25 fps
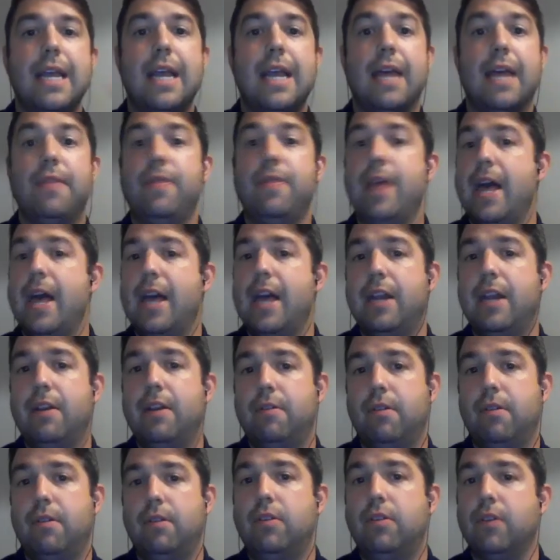And
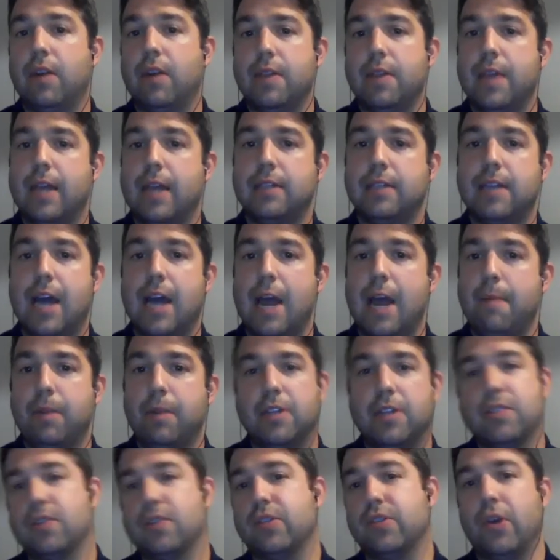then during that time,
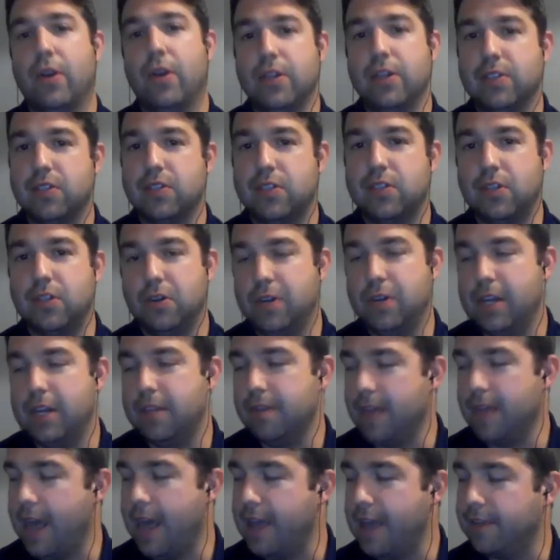because there's always a
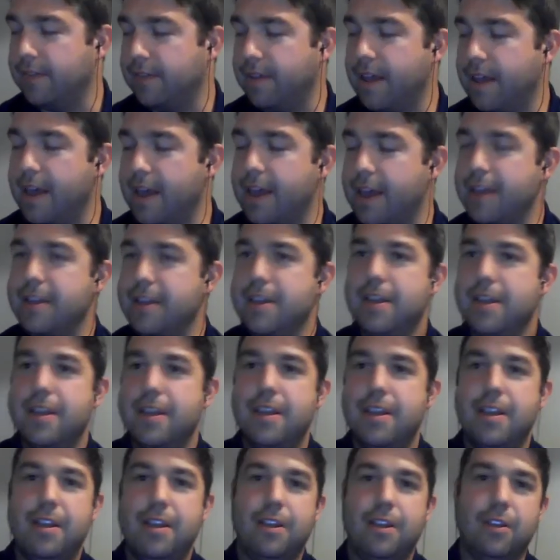student that
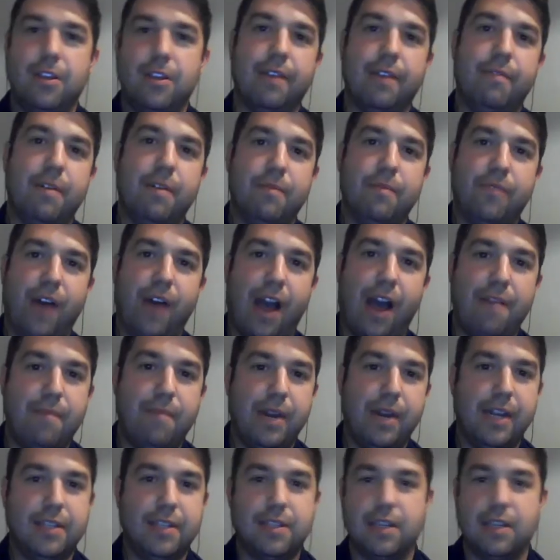you give them 5
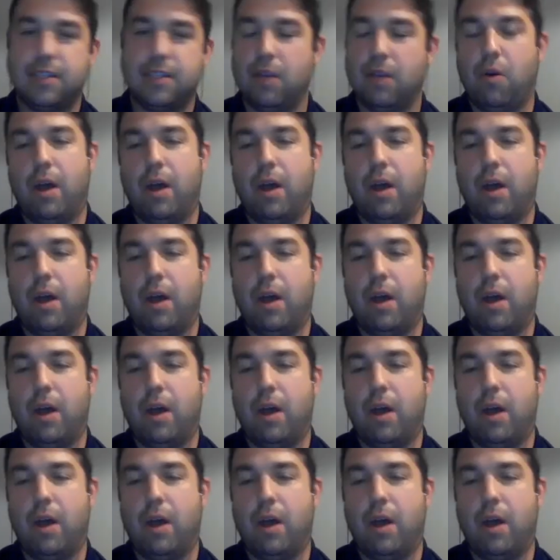minutes, they say, well,